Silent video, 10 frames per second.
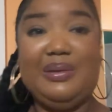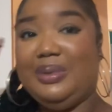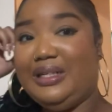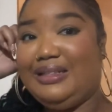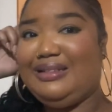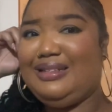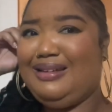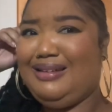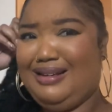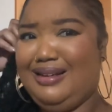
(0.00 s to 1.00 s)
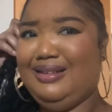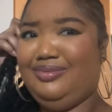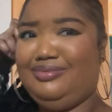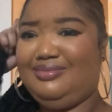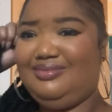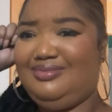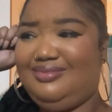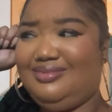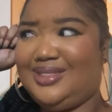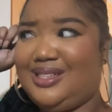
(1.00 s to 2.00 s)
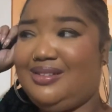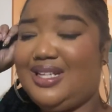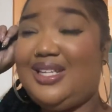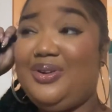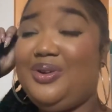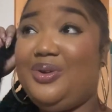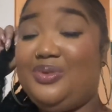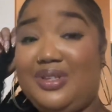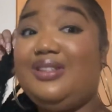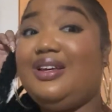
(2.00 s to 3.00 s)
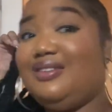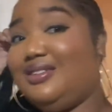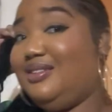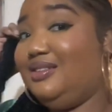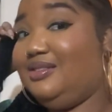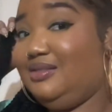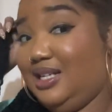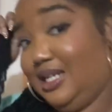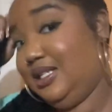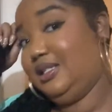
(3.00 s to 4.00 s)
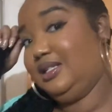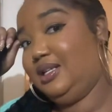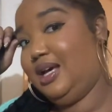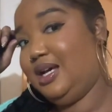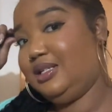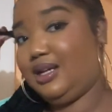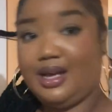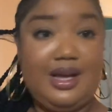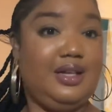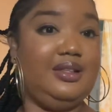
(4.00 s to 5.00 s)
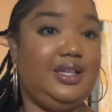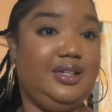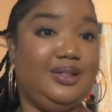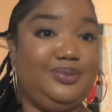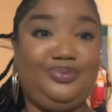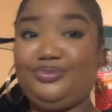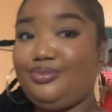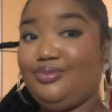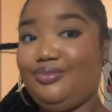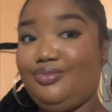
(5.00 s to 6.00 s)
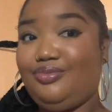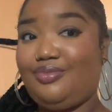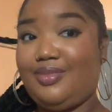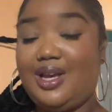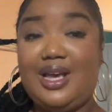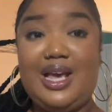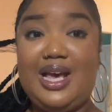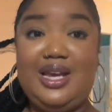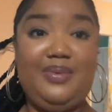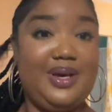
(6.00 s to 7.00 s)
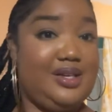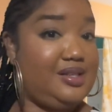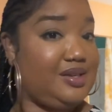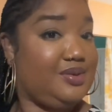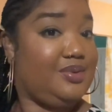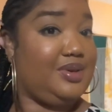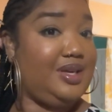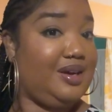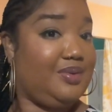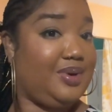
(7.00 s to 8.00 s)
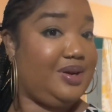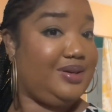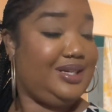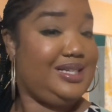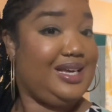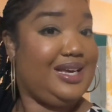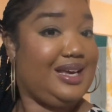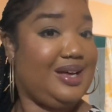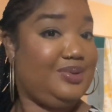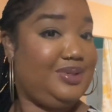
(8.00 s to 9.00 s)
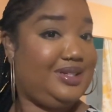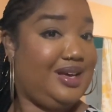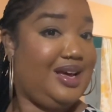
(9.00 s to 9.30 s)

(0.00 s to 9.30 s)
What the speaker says: but yeah, that's how you know the skin is good, like, it still has, like, a healthy glow. Anyway, so yeah, we're currently taking out